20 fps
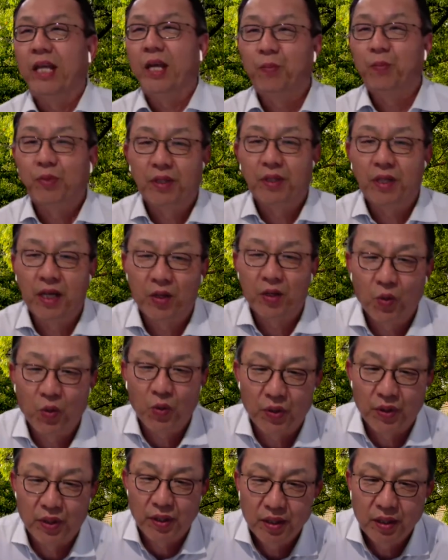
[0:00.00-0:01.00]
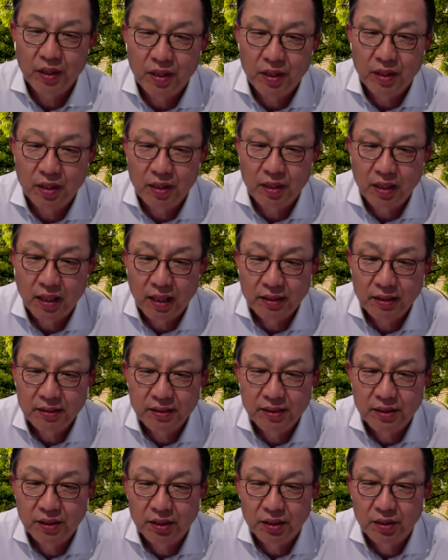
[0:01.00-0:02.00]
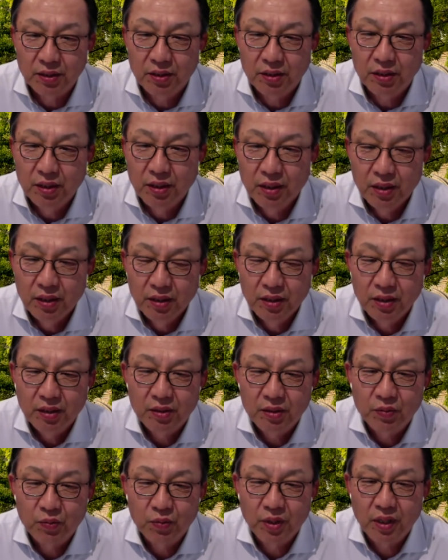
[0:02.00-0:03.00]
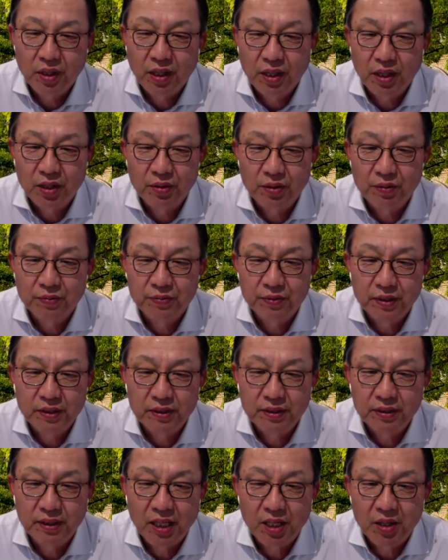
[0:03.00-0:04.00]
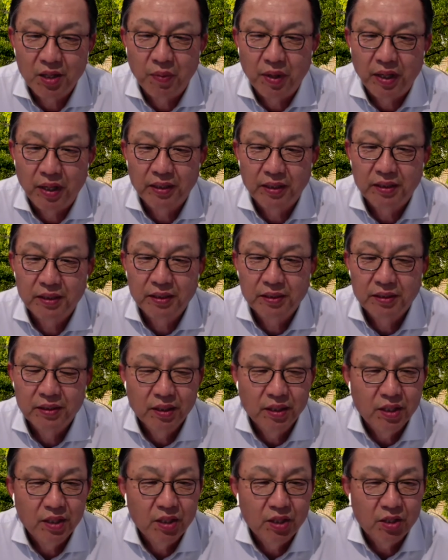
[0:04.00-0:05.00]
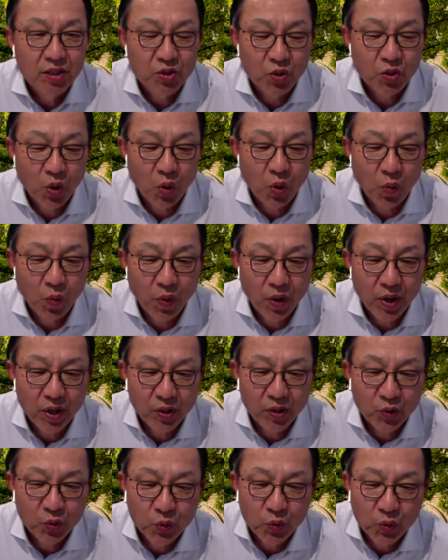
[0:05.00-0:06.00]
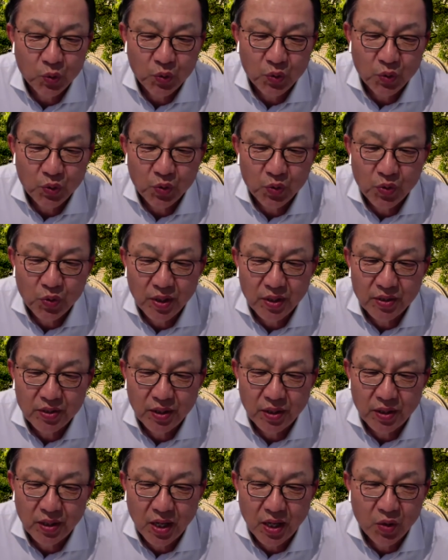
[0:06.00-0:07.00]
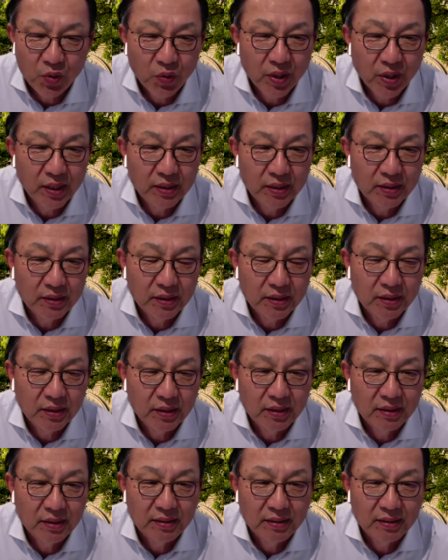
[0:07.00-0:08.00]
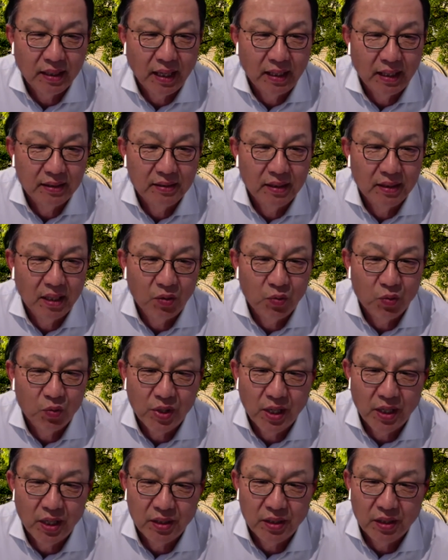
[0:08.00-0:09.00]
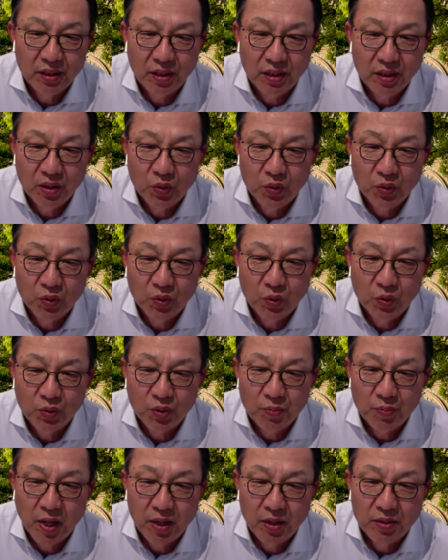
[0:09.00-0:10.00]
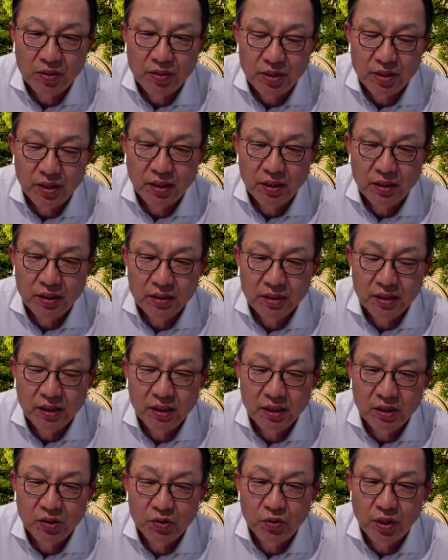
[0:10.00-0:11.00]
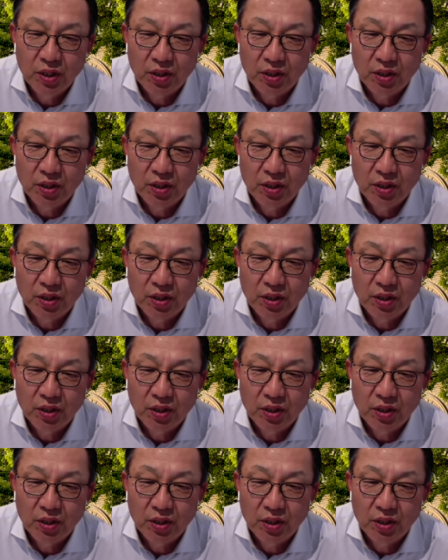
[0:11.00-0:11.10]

happened in Hanoi last year, we are kind of in stalemate. So where do US and ROK stand now regarding North Korean policy? Still,